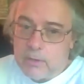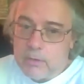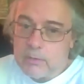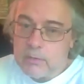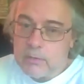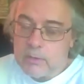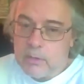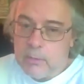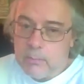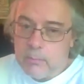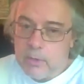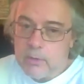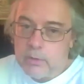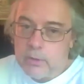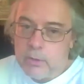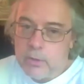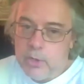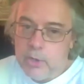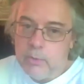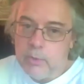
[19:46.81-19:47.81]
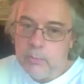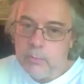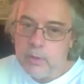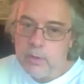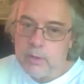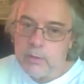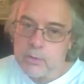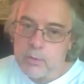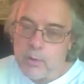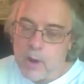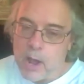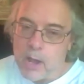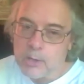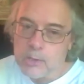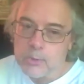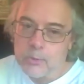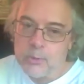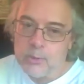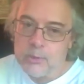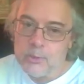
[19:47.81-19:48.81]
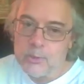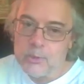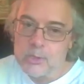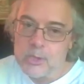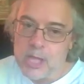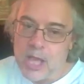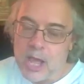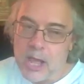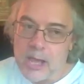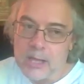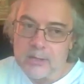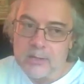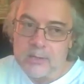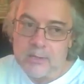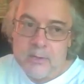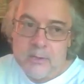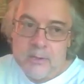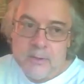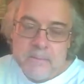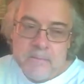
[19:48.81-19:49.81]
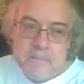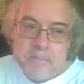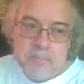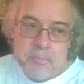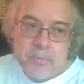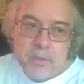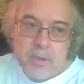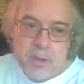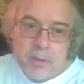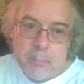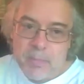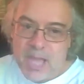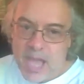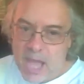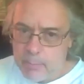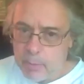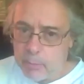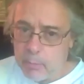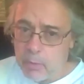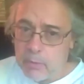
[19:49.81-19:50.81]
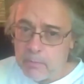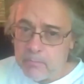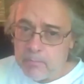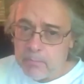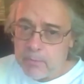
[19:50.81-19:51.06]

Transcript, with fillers: It's like the myth that human beings are actually just that uh, capable.